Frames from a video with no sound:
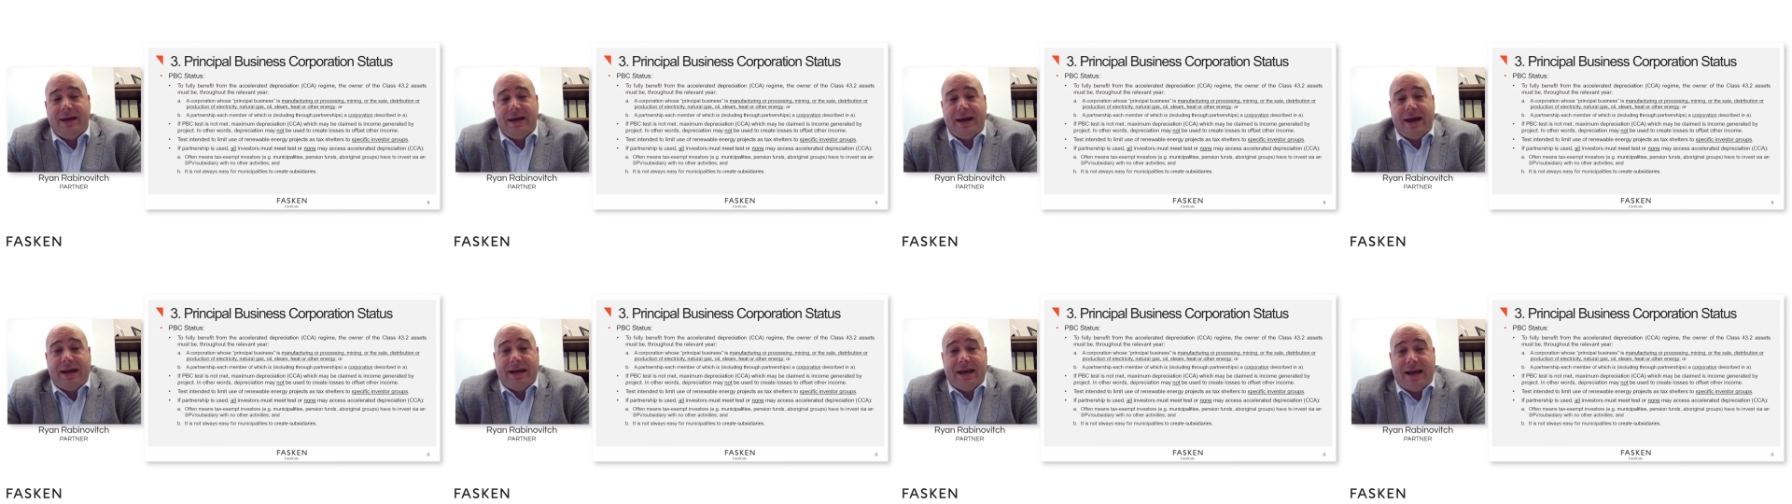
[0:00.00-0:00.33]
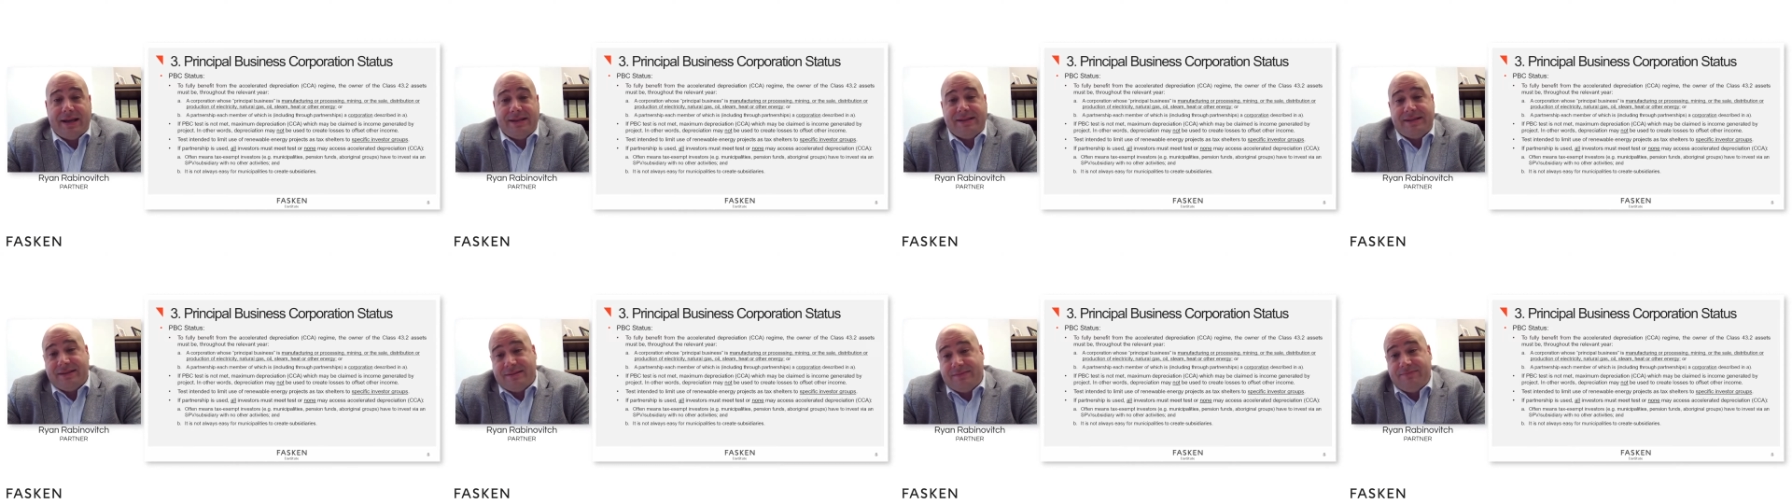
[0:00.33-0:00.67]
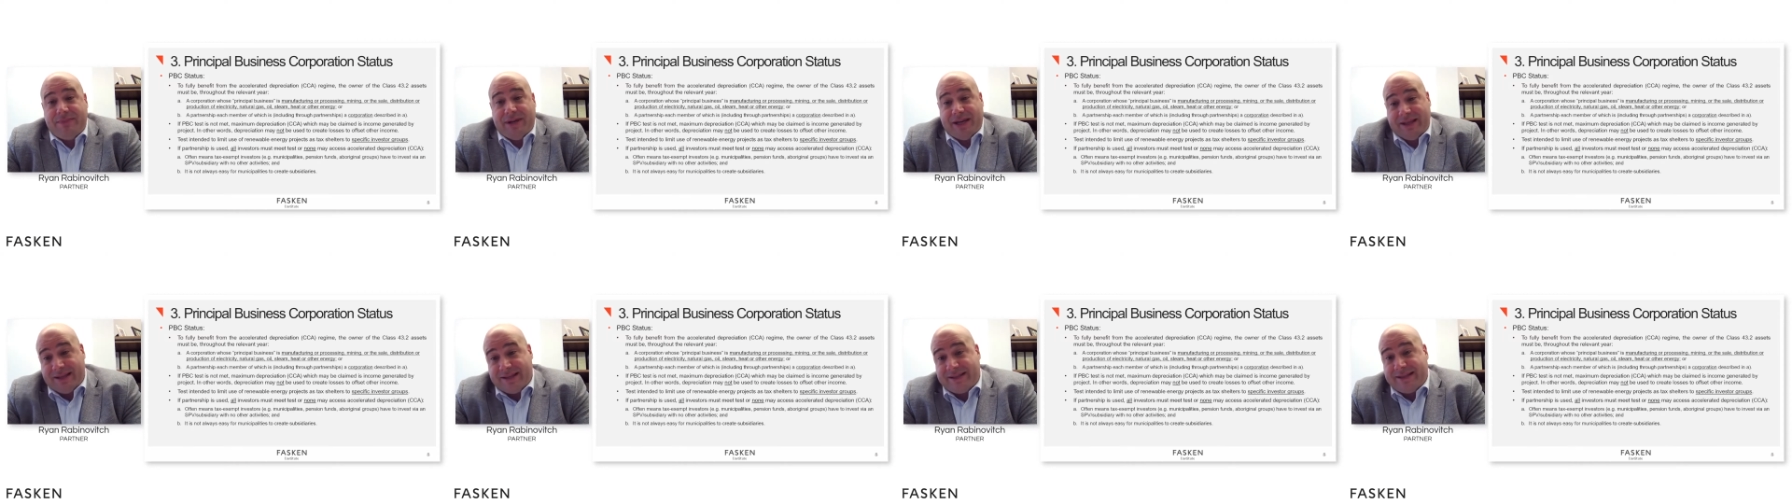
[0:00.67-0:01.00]
as
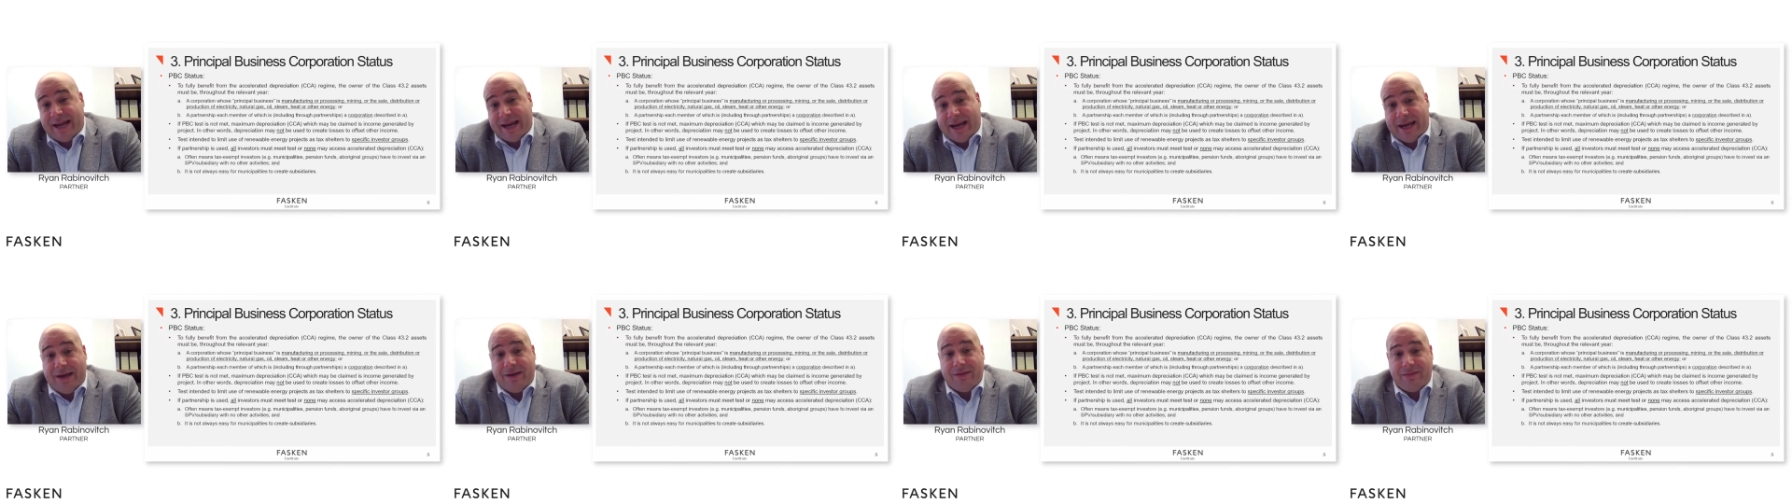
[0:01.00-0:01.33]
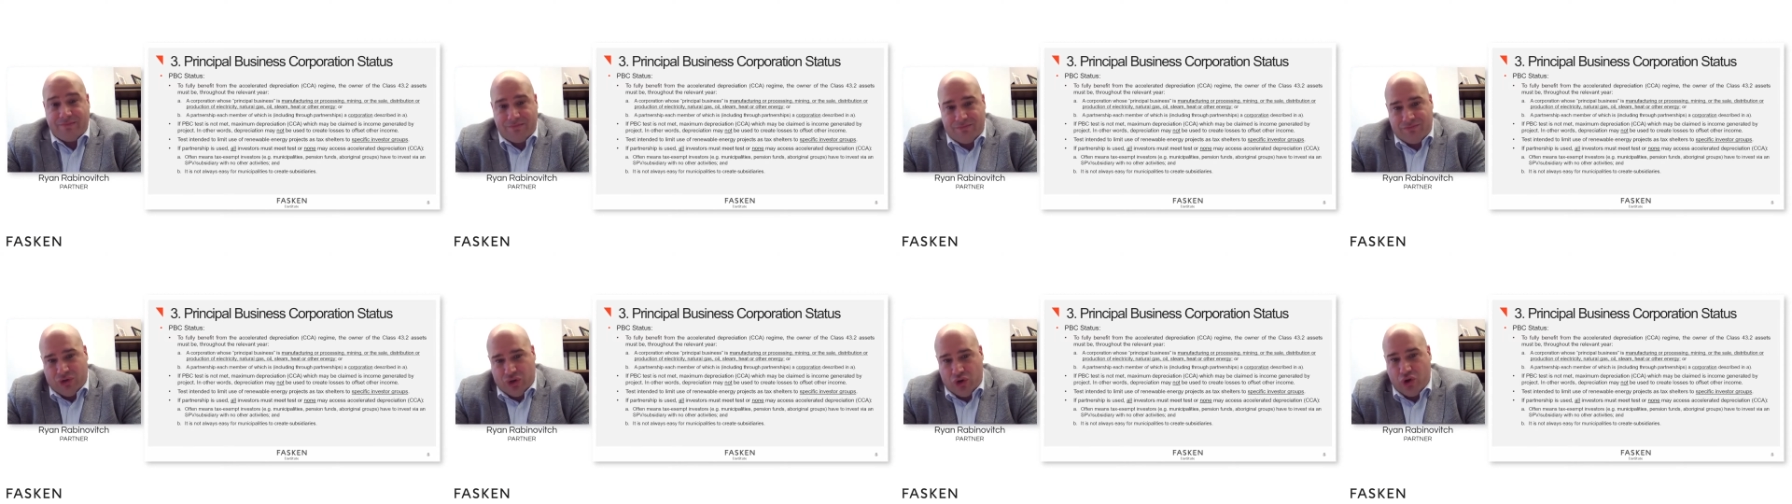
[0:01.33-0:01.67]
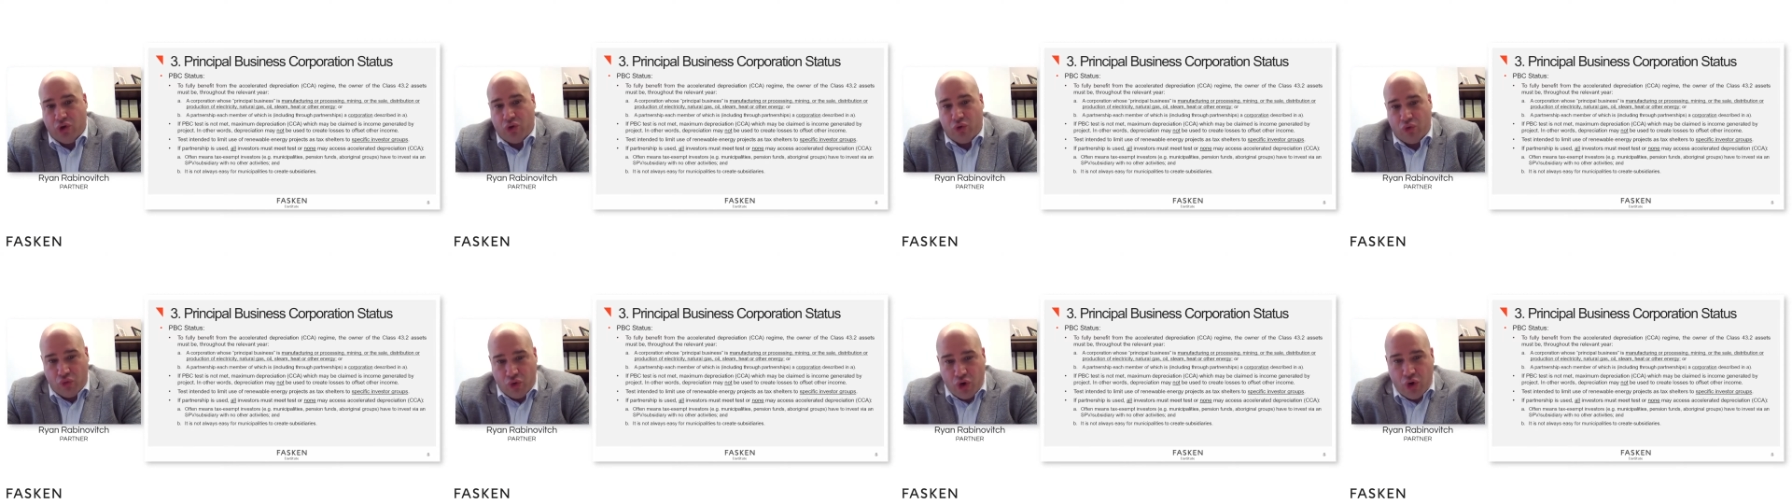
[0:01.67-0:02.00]
being the second
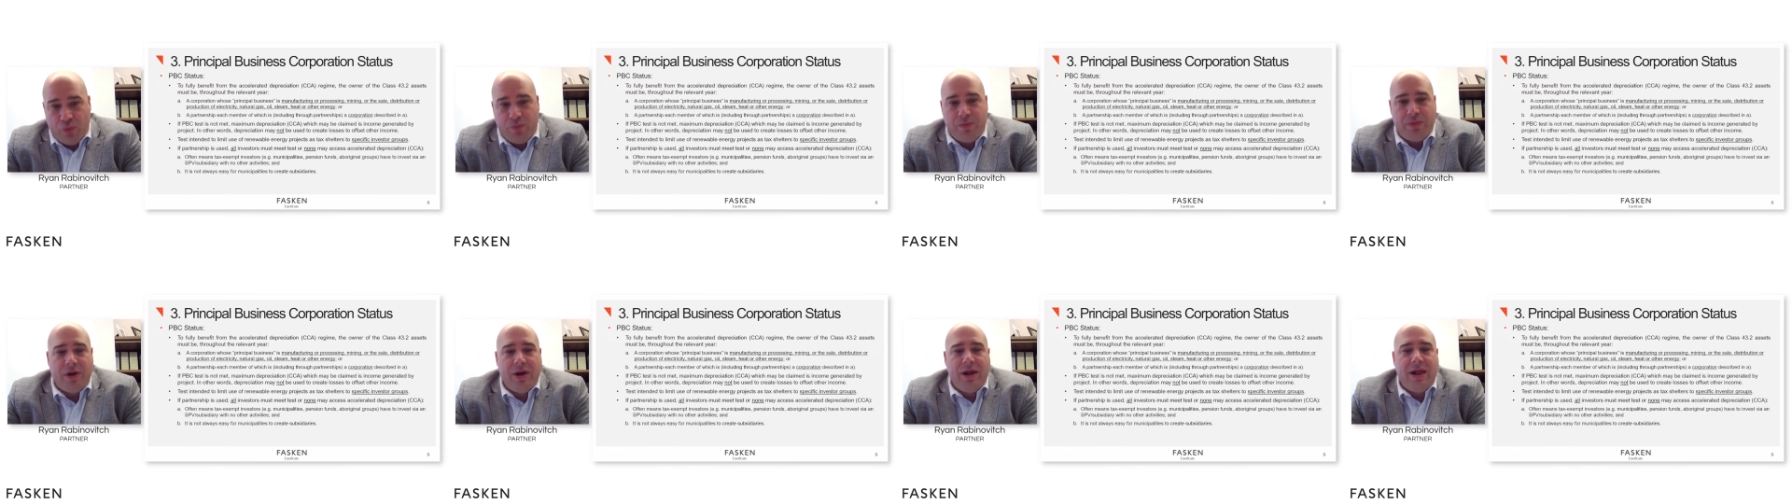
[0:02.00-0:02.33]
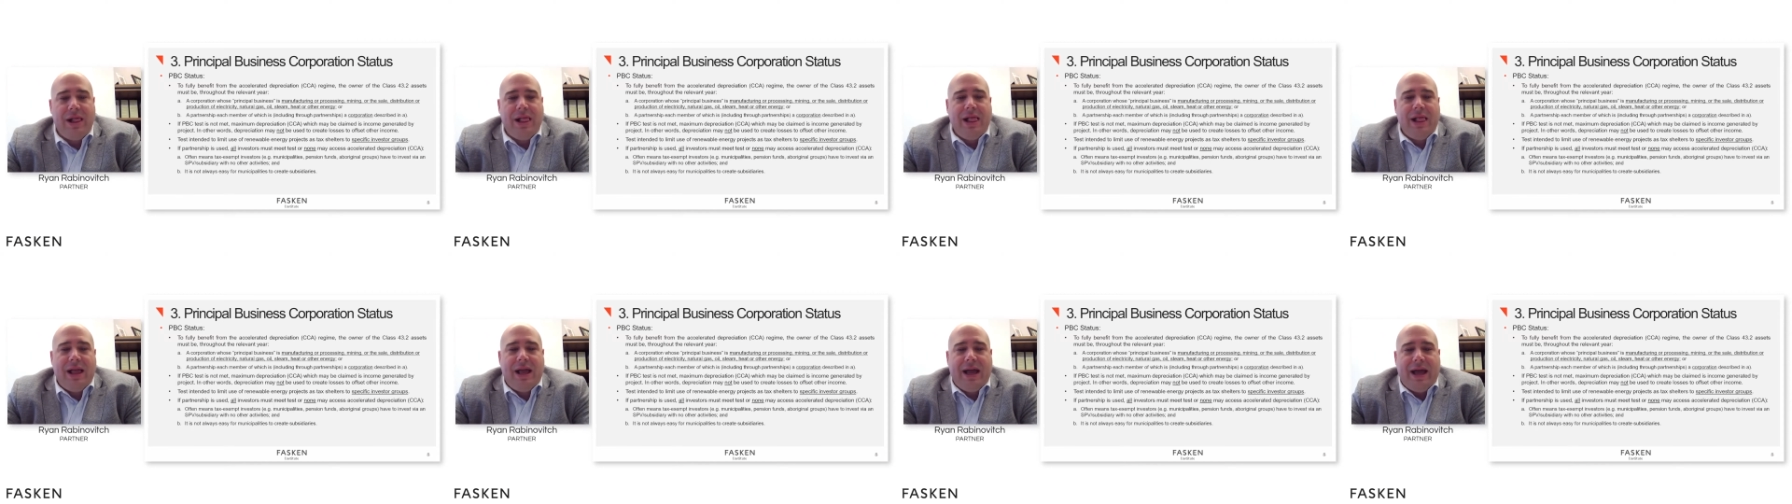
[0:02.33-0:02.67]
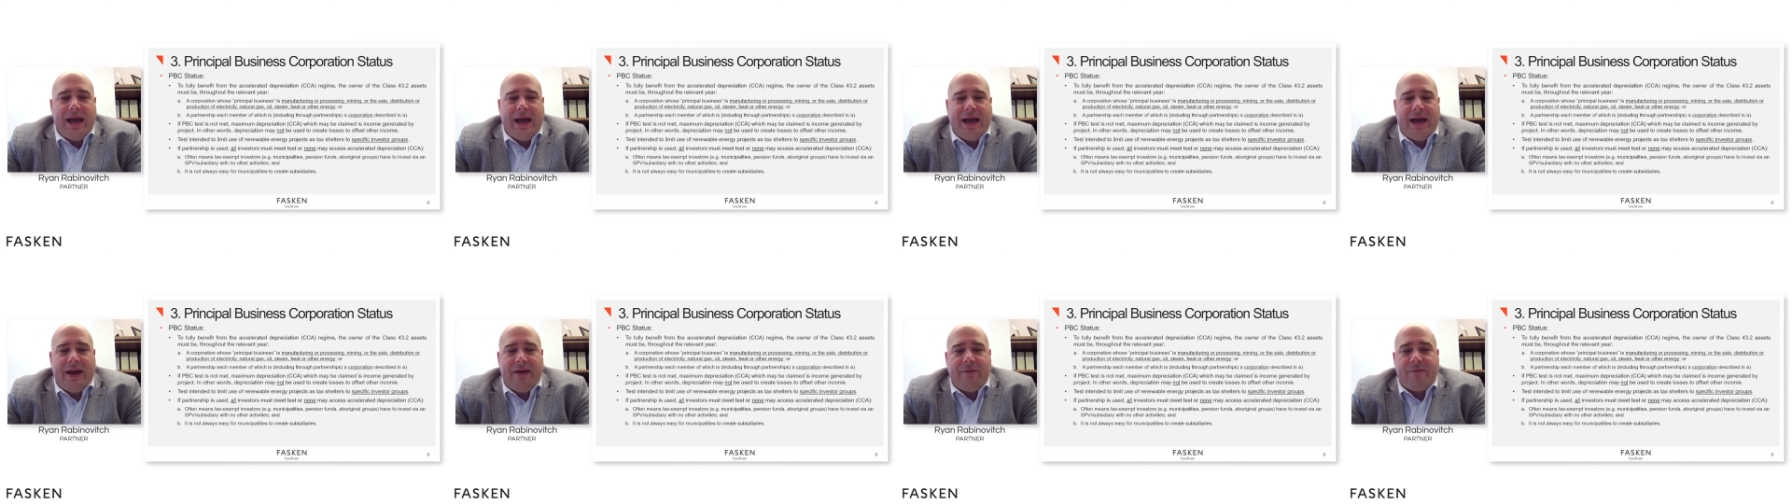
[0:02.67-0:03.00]
group.
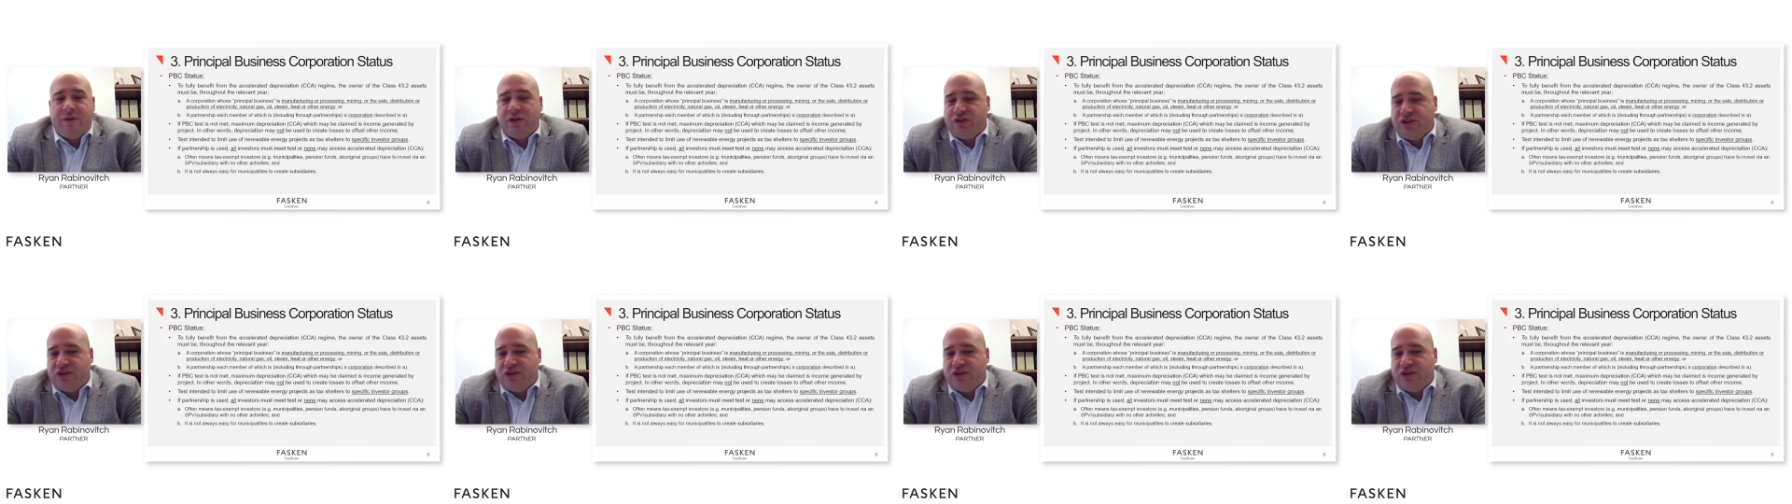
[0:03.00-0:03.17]
And for